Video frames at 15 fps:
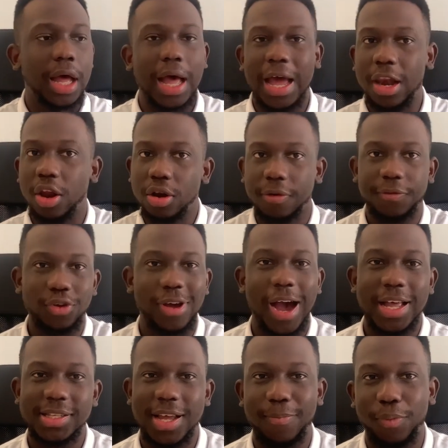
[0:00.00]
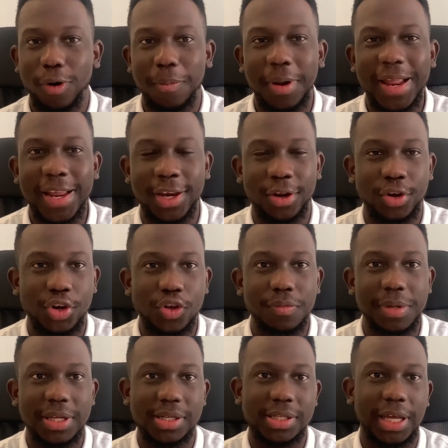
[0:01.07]
A lot of you guys are probably in the
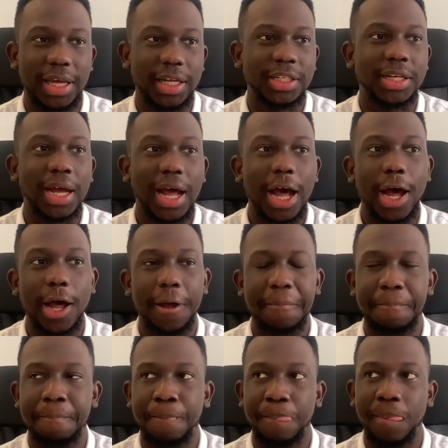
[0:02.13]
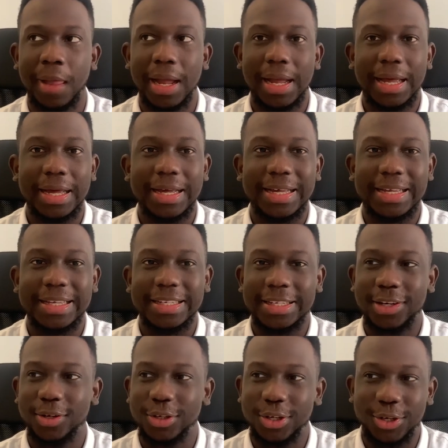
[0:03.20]
newbie stage. You
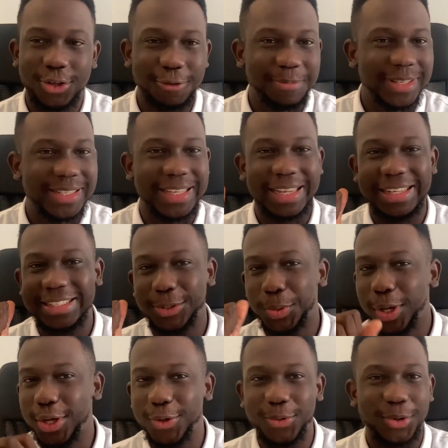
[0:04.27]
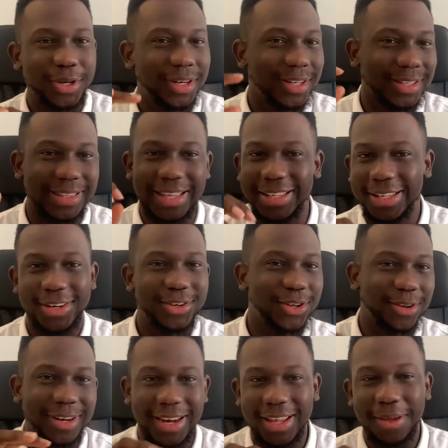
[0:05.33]
know, the newbie stage is where you wanna, you know,
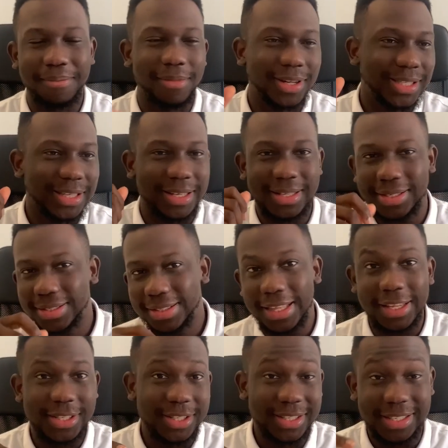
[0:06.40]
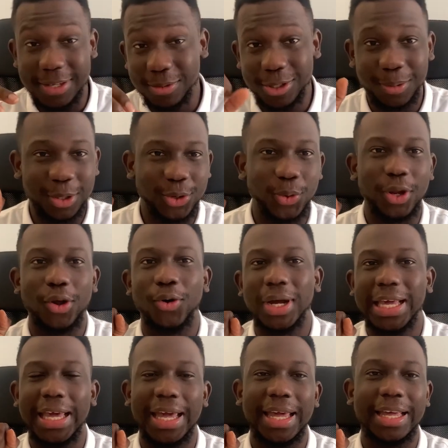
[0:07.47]
you're clicking buttons, things seem to be doing
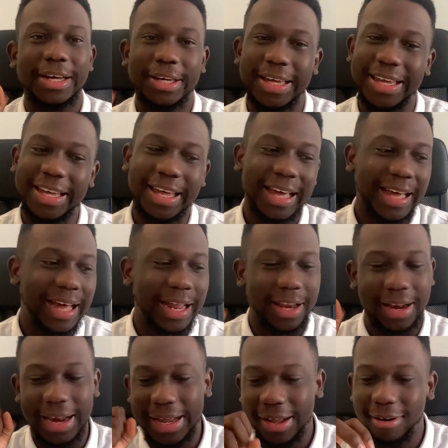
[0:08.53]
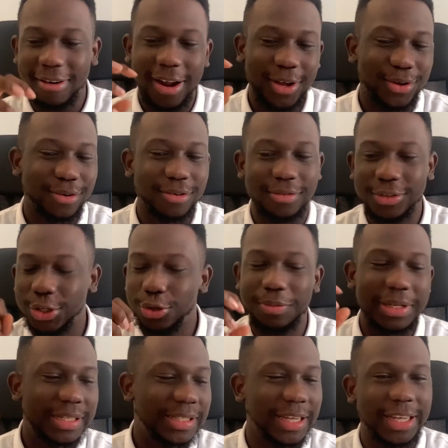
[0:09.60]
okay. And you're like, all right, cool, newbie
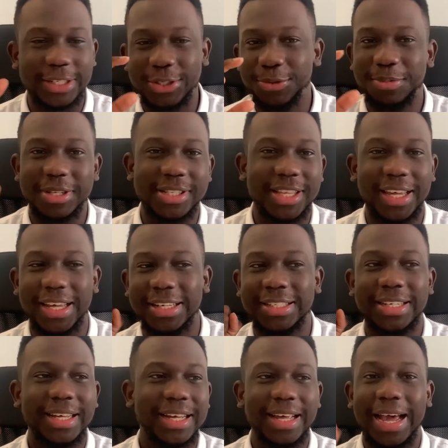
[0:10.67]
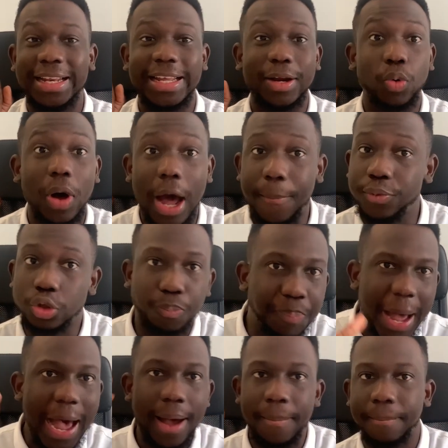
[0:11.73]
stage. And then what happens?
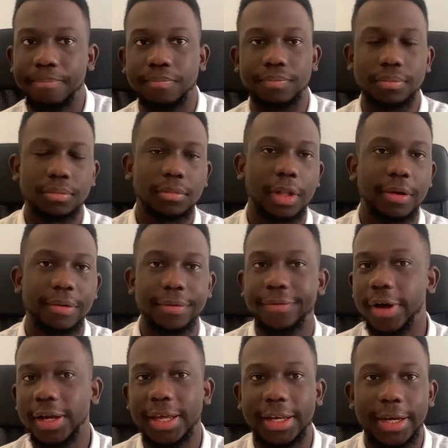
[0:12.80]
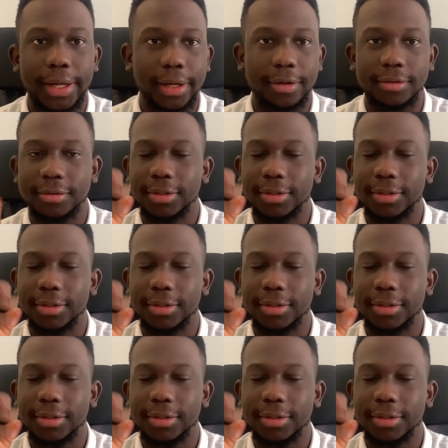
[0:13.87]
Bam! Fucking hell.